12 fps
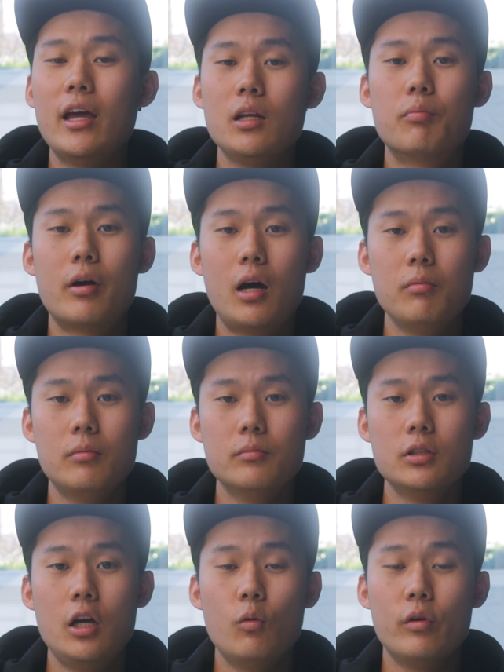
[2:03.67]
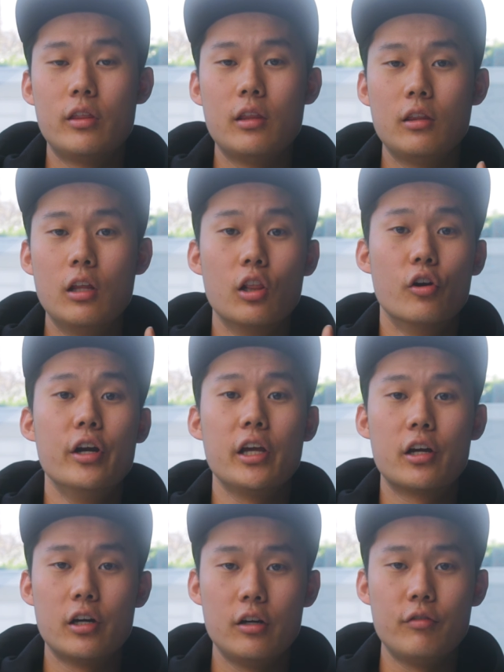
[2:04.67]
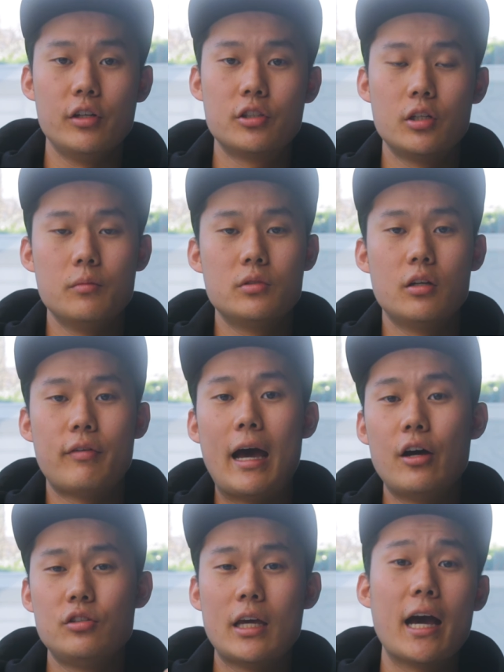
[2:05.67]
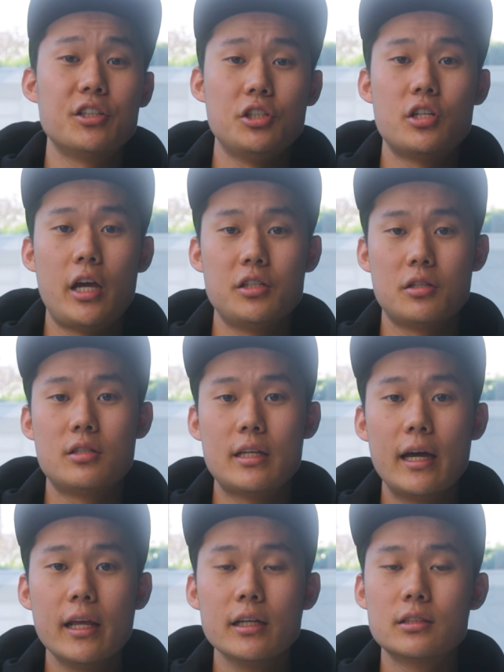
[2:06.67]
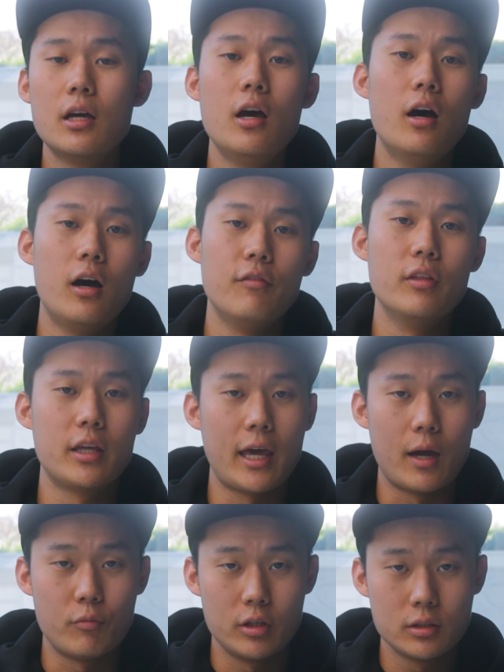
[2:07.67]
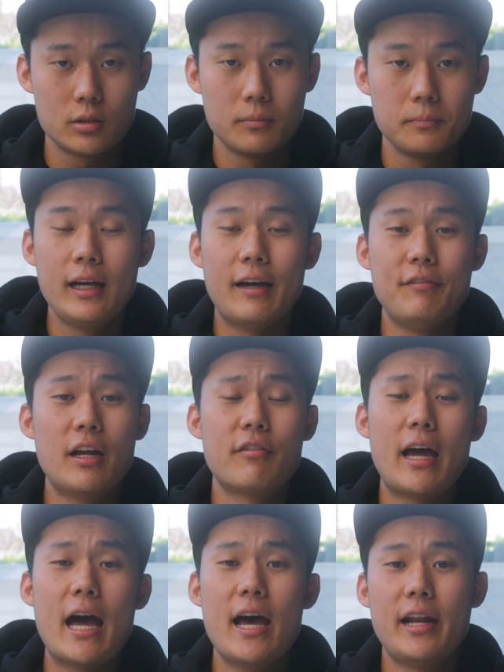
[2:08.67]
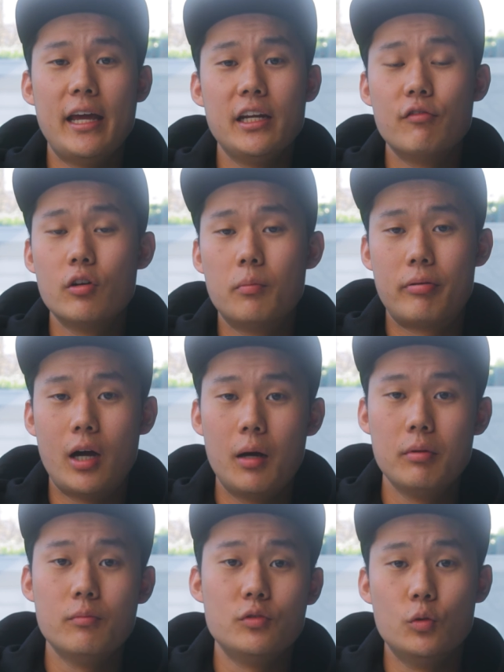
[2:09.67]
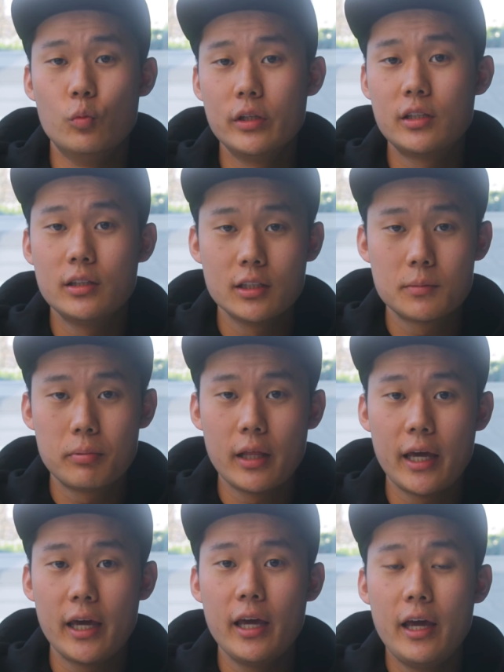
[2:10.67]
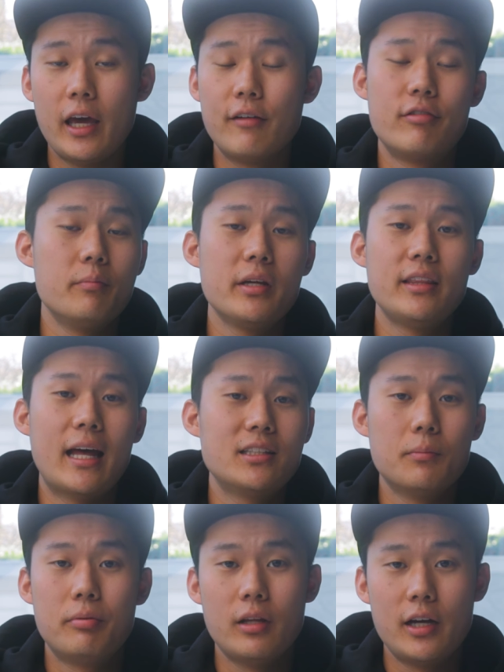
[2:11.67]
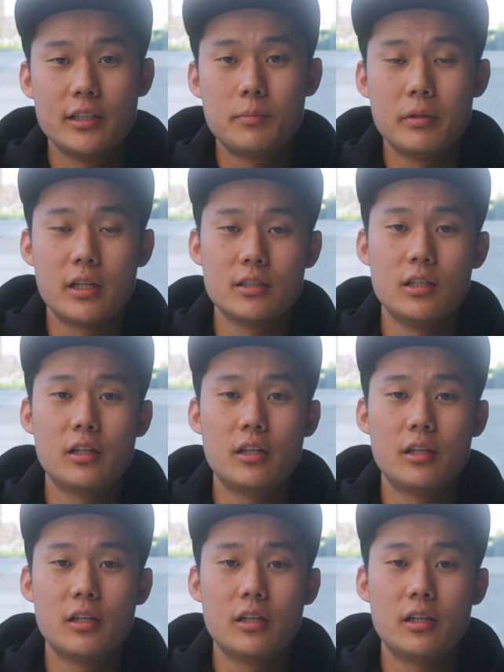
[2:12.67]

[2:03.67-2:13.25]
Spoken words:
any problems with the learning curve in terms of how to actually change the settings of the cameras. I've never had any real problems with the display, and for me that's a plus because